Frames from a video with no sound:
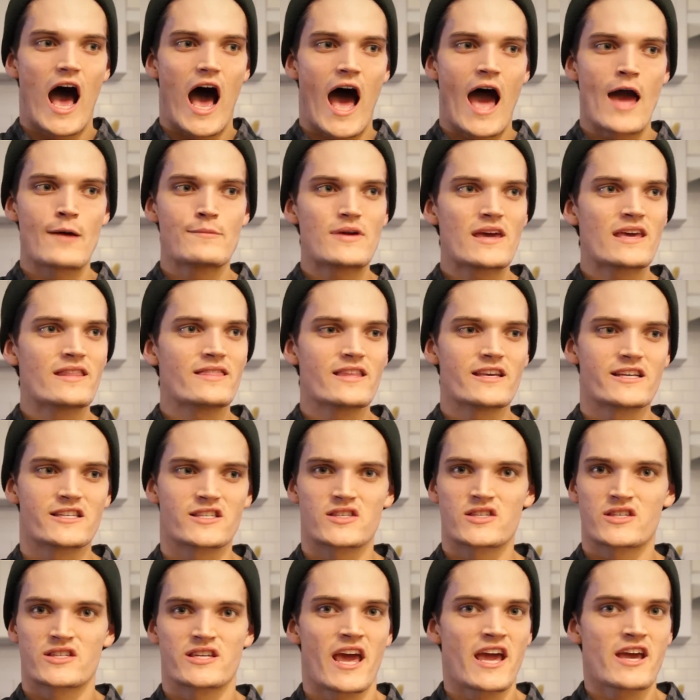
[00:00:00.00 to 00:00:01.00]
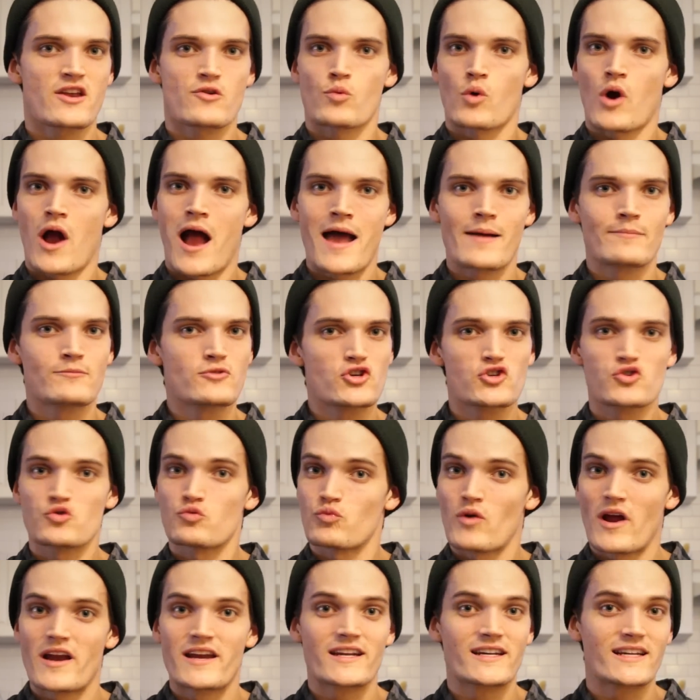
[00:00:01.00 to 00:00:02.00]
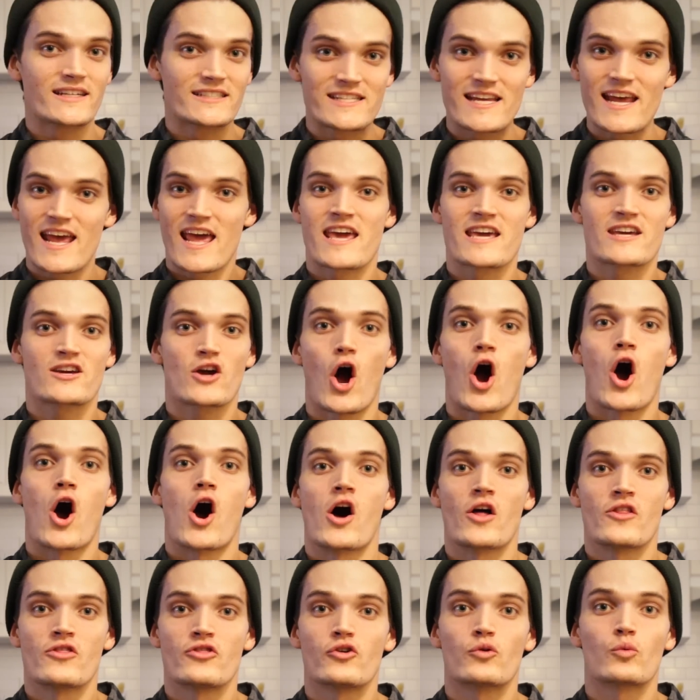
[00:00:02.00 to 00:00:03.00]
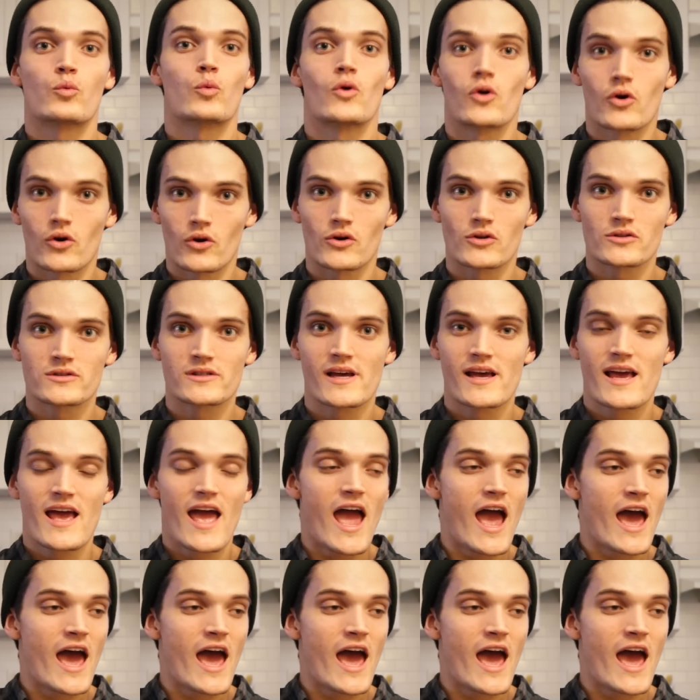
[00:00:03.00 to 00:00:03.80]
I'm in this state where I'm just ready to take on the world,